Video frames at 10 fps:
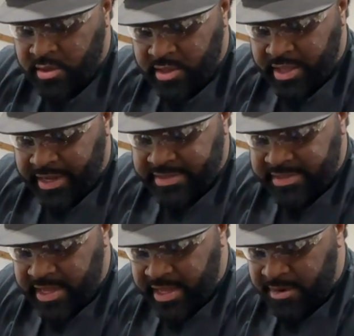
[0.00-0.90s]
Like I
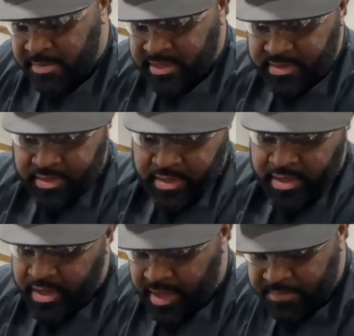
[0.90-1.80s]
said, I'm
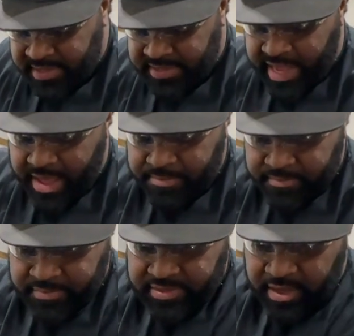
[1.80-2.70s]
gonna tap
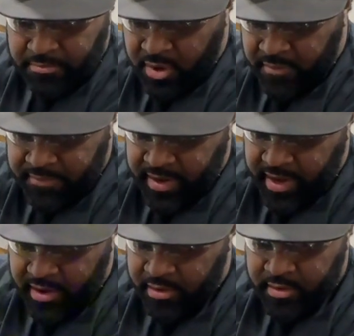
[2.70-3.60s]
something off of
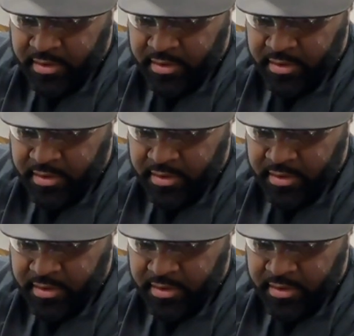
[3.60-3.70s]
there,